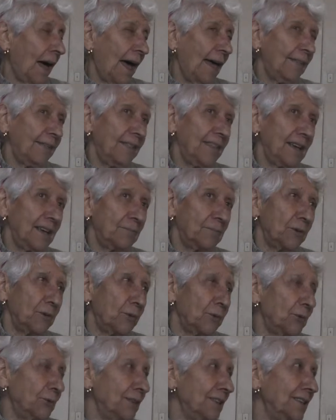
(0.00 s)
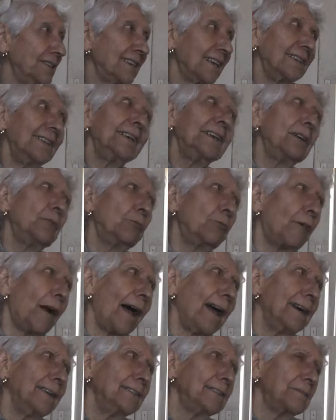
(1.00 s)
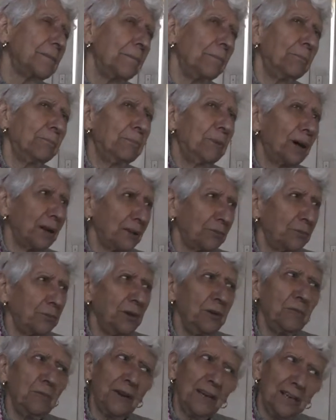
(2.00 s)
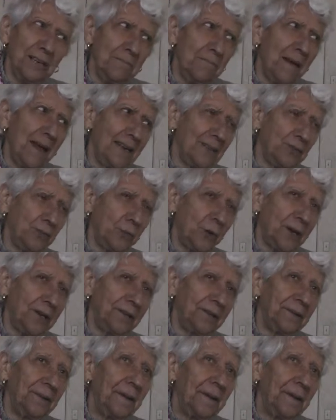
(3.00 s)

I think Maroon is a little right, but we really meant well.